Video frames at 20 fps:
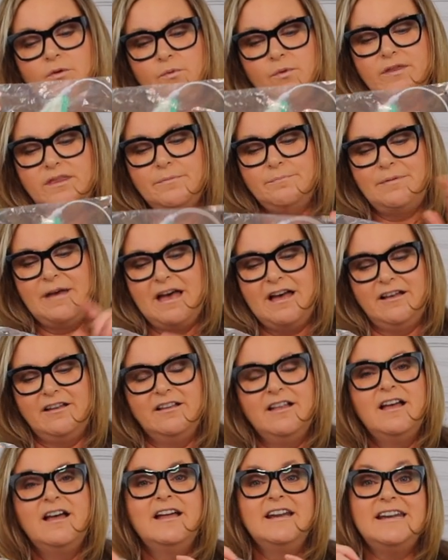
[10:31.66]
with a
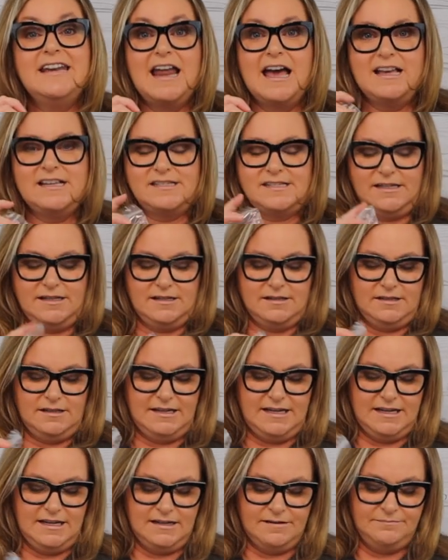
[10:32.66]
bell, nice and
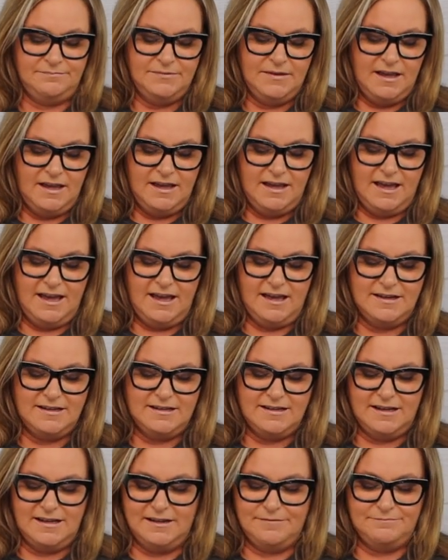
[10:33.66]
clean,
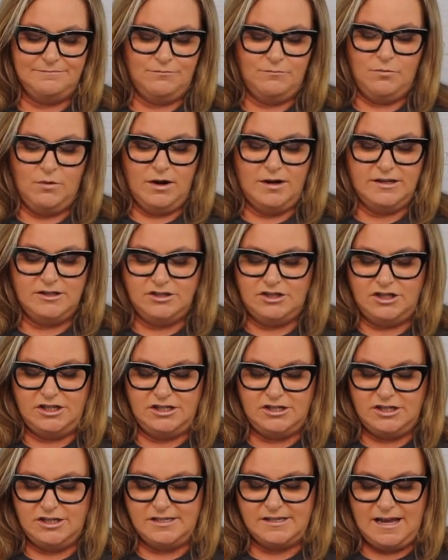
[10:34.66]
and one of
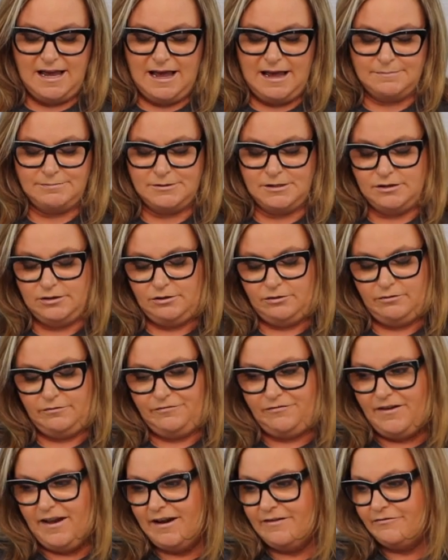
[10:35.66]
Gigi's absolute
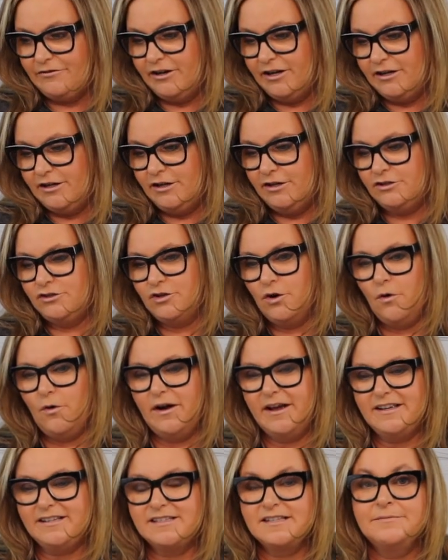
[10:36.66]
favorite
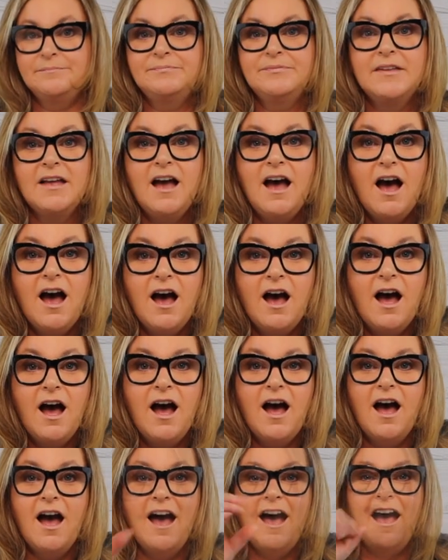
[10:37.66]
toys.
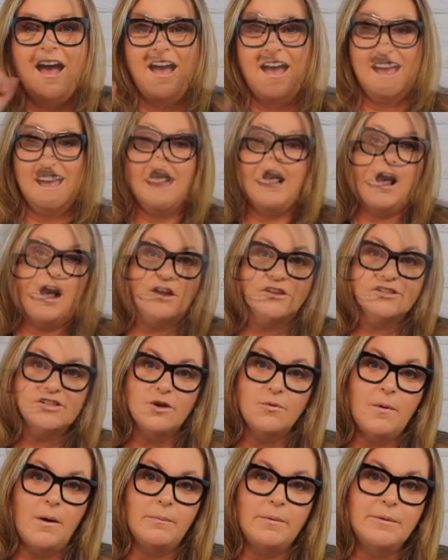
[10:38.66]

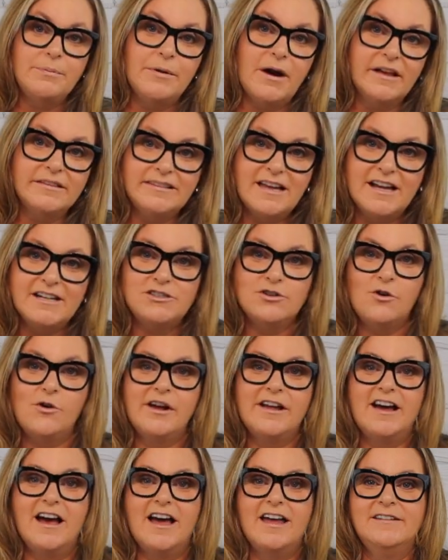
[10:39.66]
Also, when we brought that
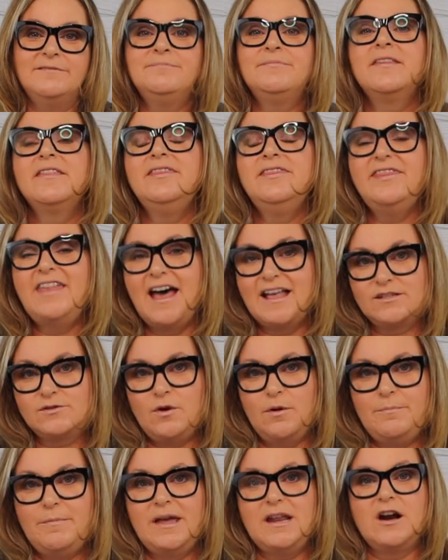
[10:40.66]
toy on, that's
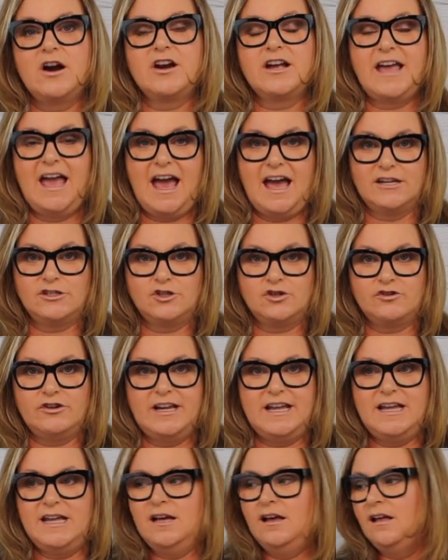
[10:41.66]
what made our cat
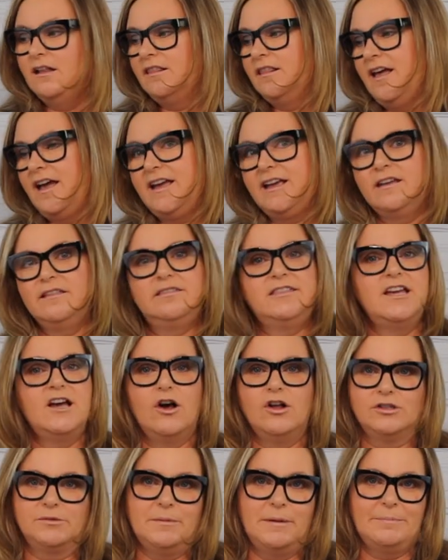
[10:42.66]
tree like the
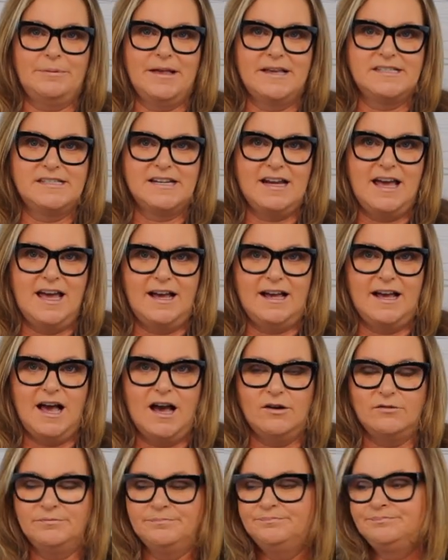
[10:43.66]
ultimate place to hang
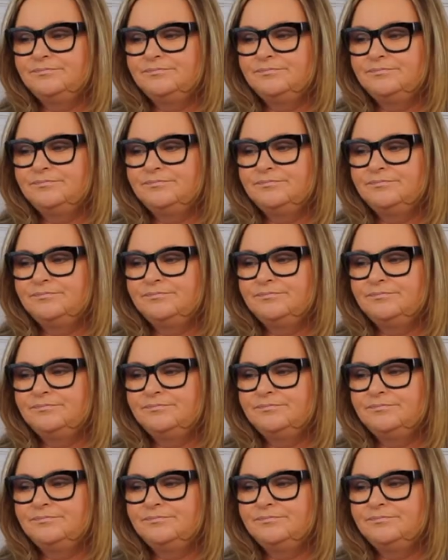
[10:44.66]
out.